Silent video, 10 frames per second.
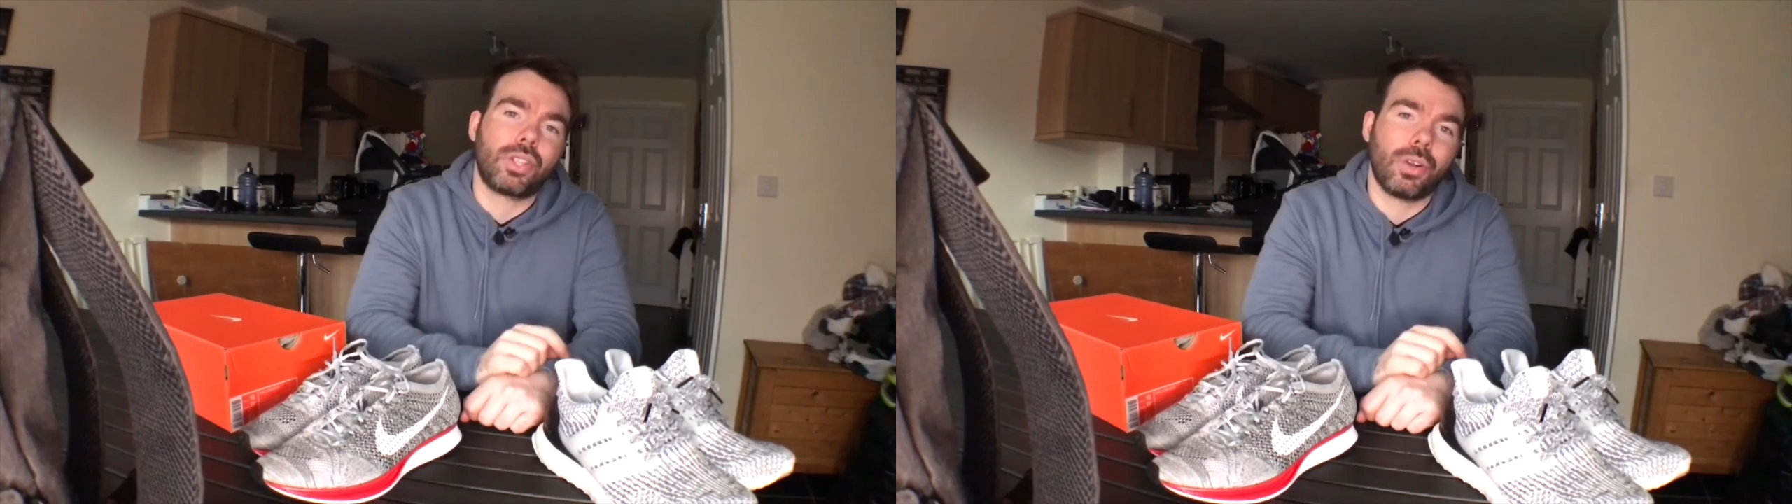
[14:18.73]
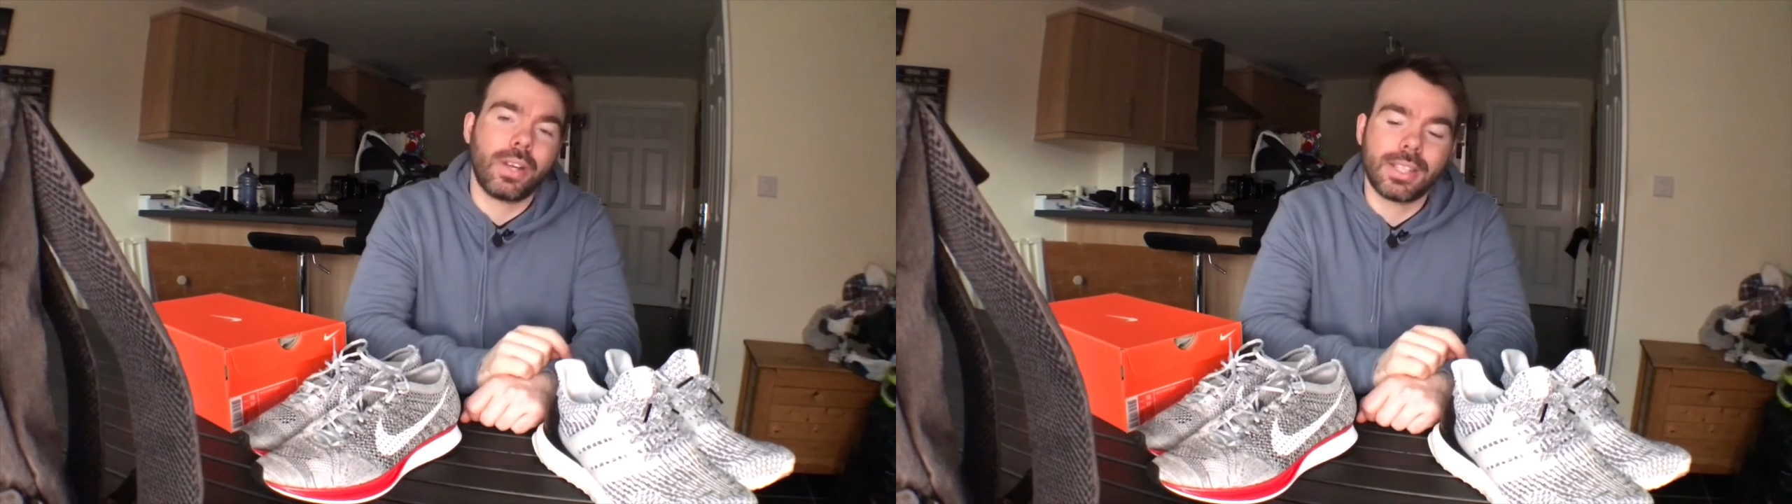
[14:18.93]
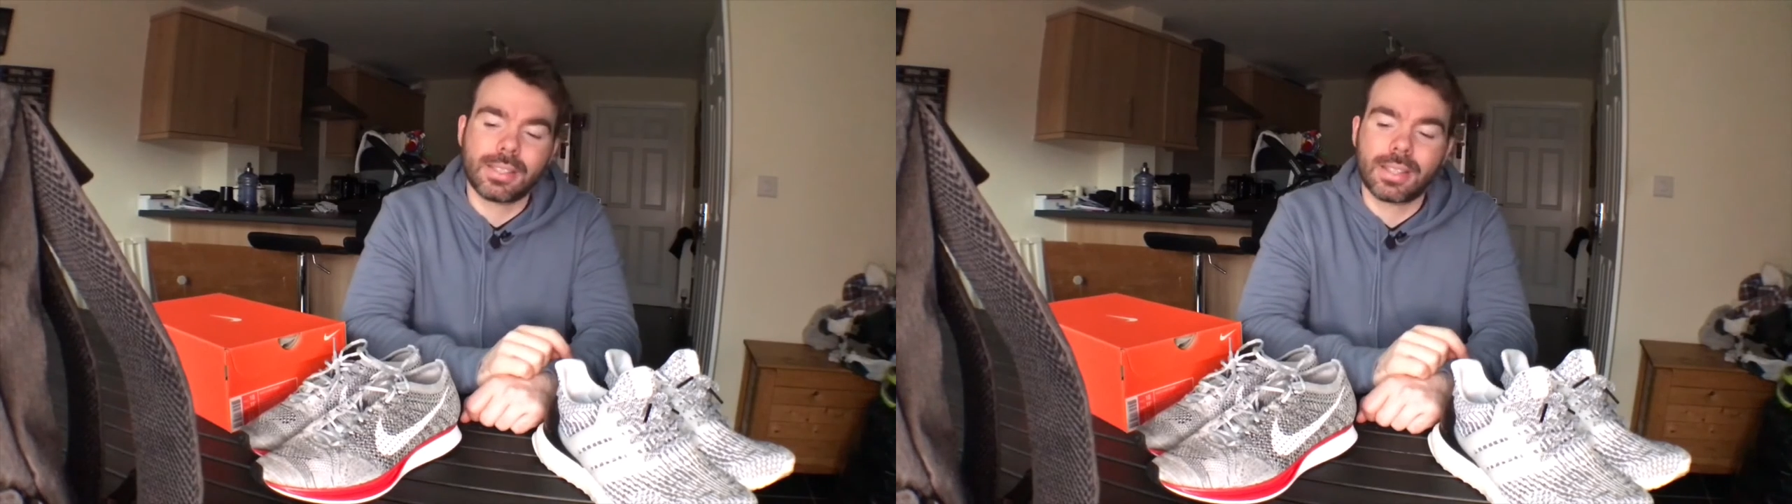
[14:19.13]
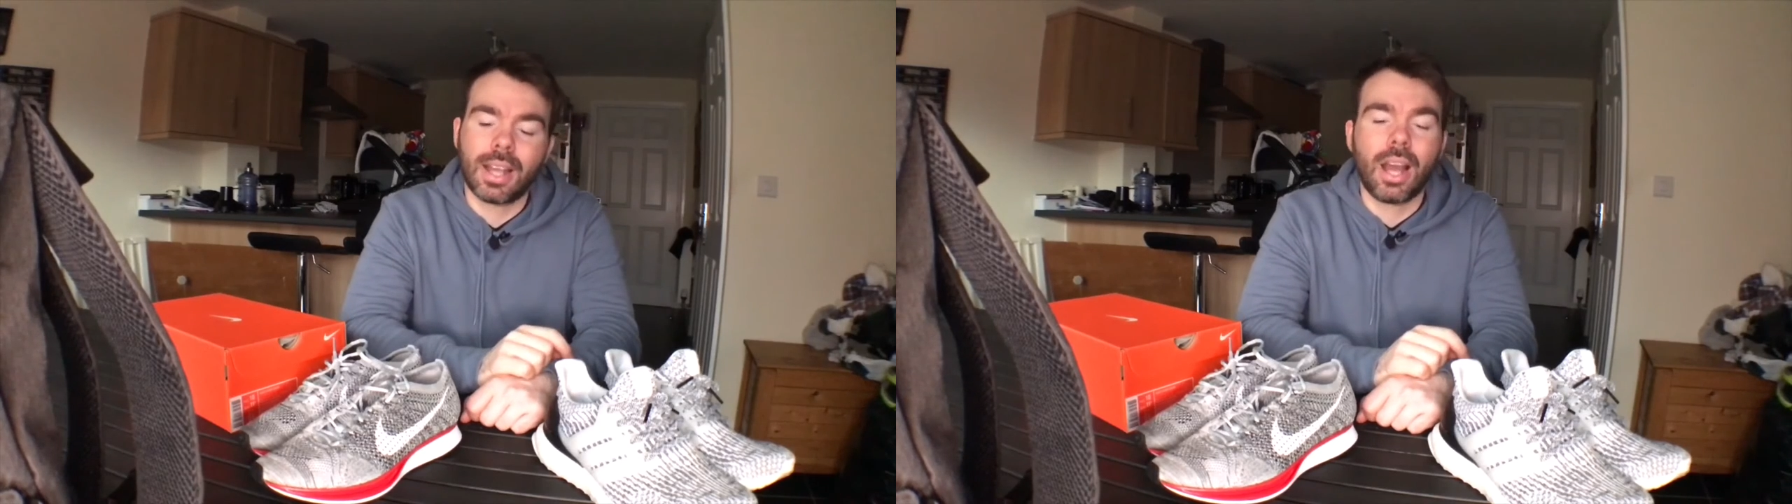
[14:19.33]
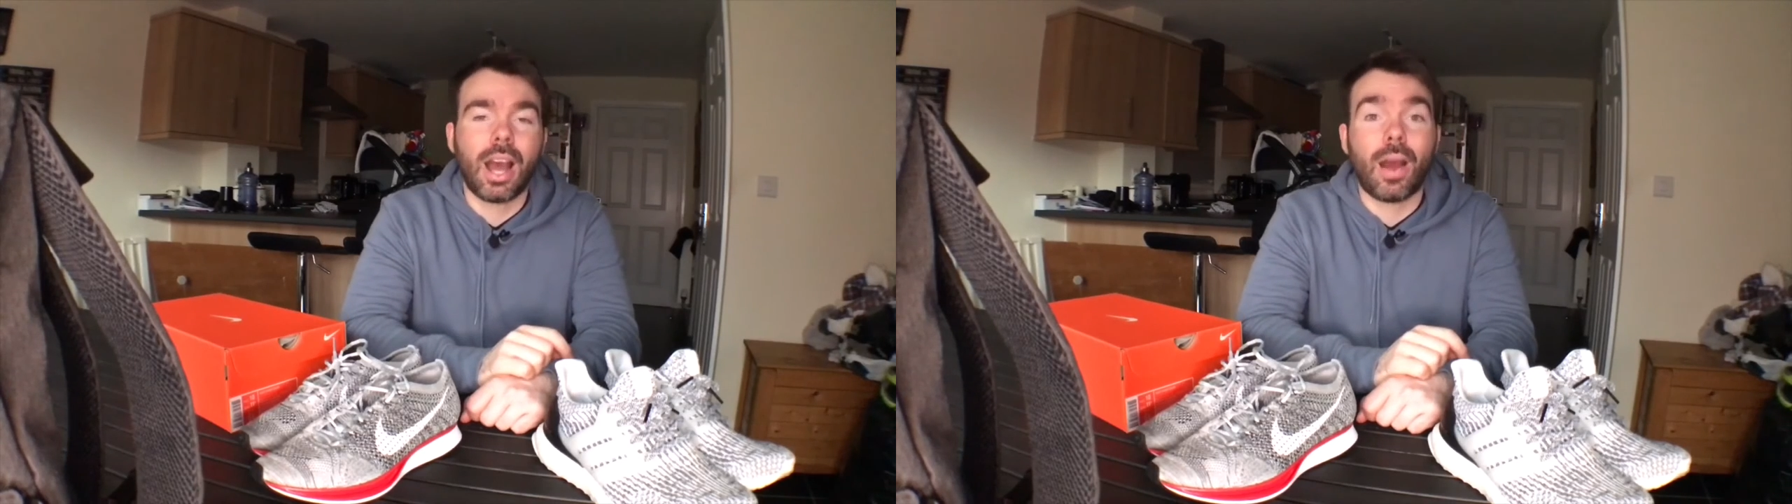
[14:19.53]
choice
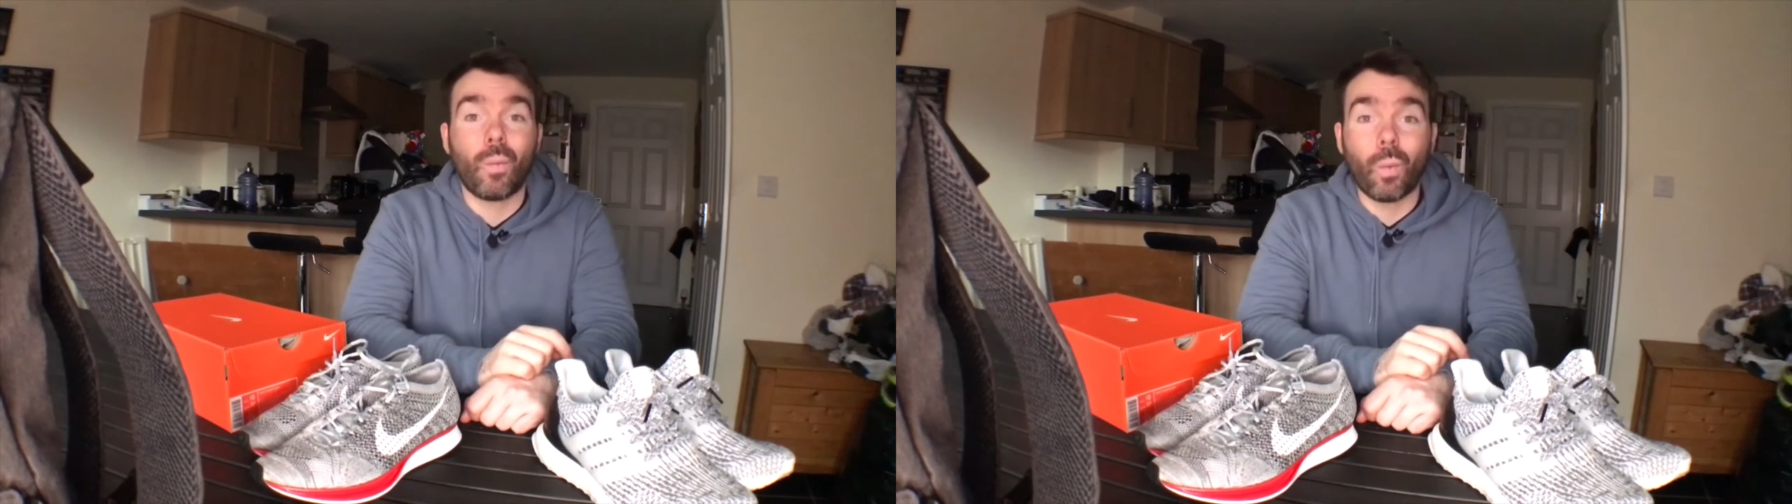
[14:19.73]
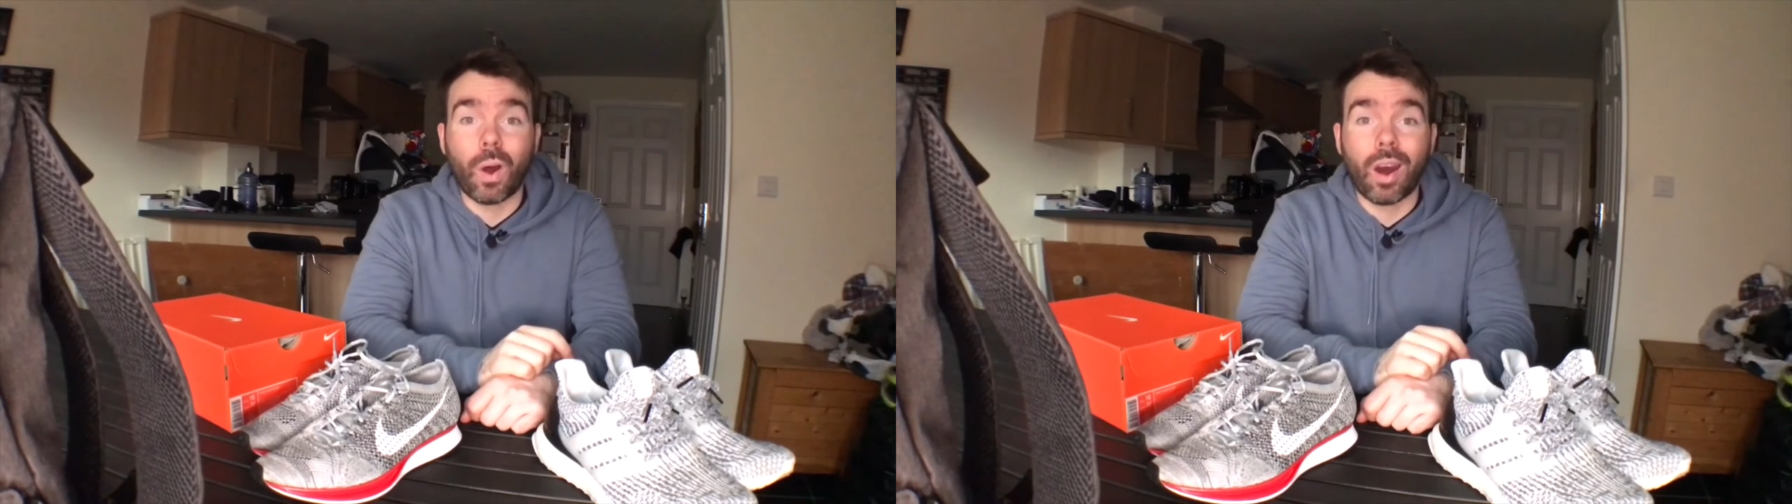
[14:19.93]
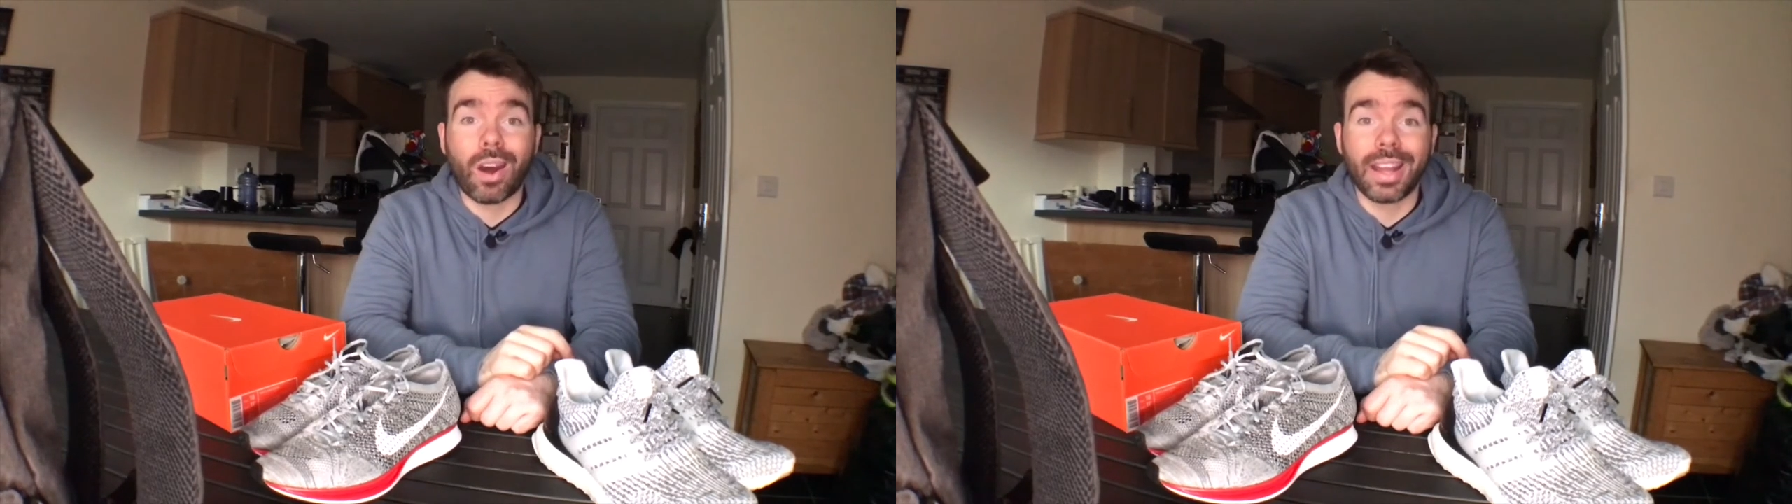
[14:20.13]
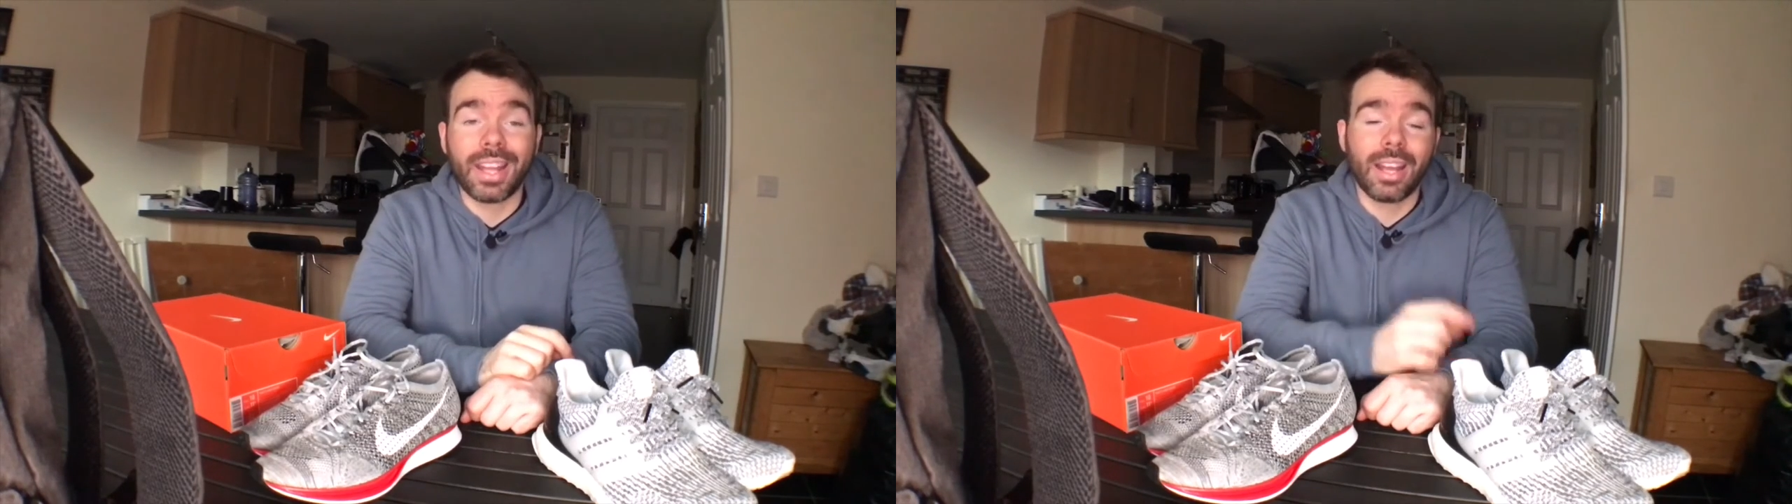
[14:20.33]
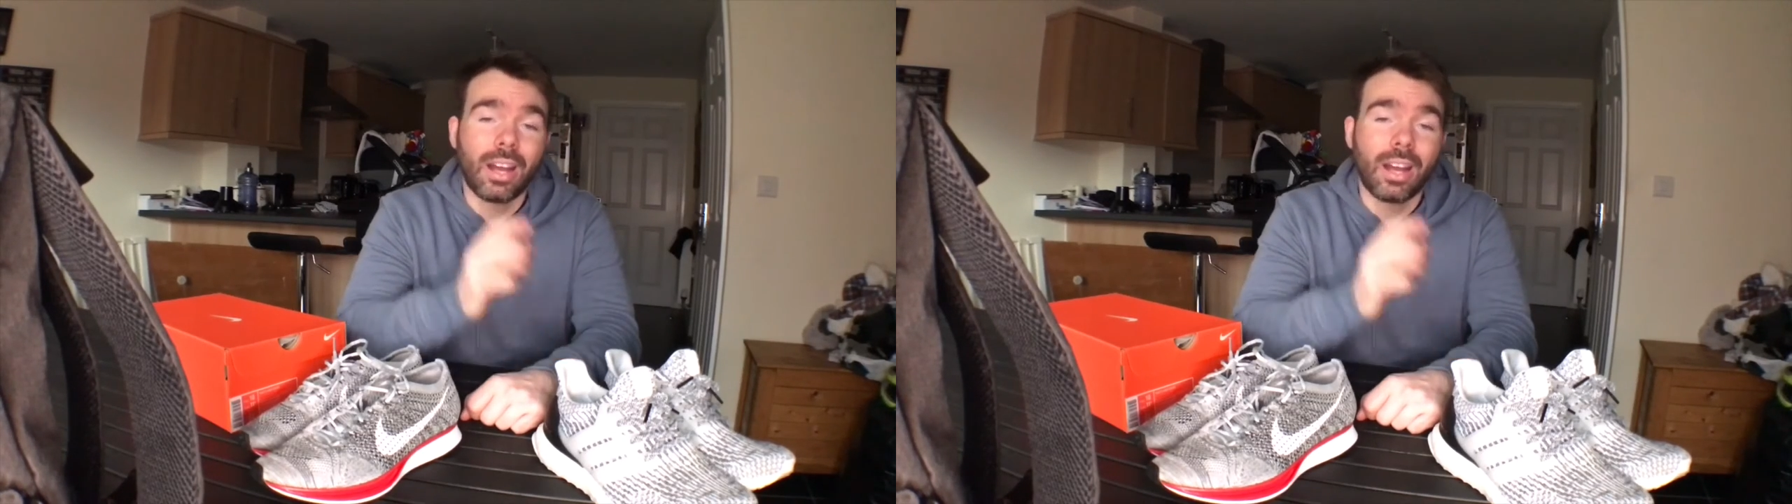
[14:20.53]
and why.